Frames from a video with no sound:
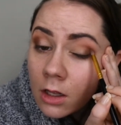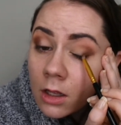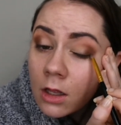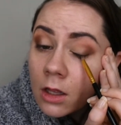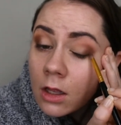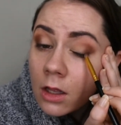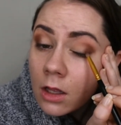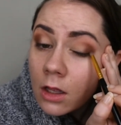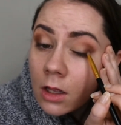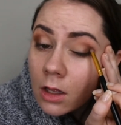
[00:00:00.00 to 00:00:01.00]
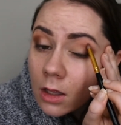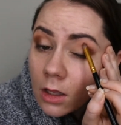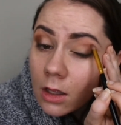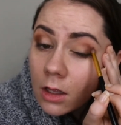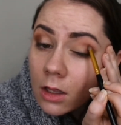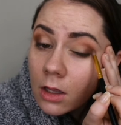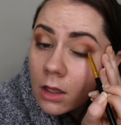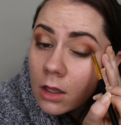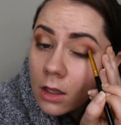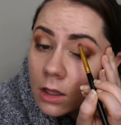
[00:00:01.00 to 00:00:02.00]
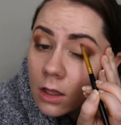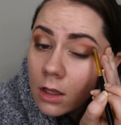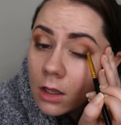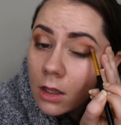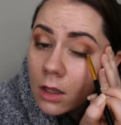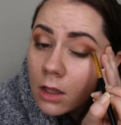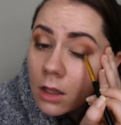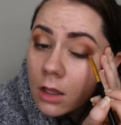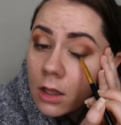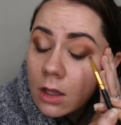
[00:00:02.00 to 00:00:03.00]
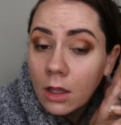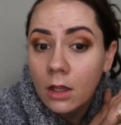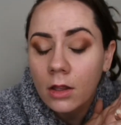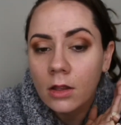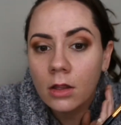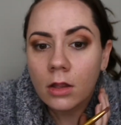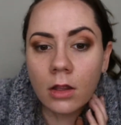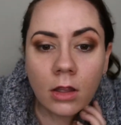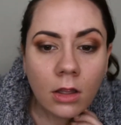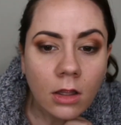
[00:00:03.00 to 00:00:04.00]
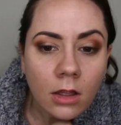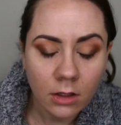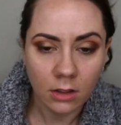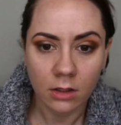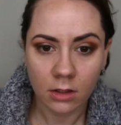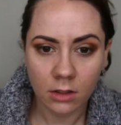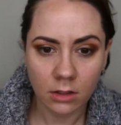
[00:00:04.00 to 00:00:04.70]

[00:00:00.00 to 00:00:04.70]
[no speech]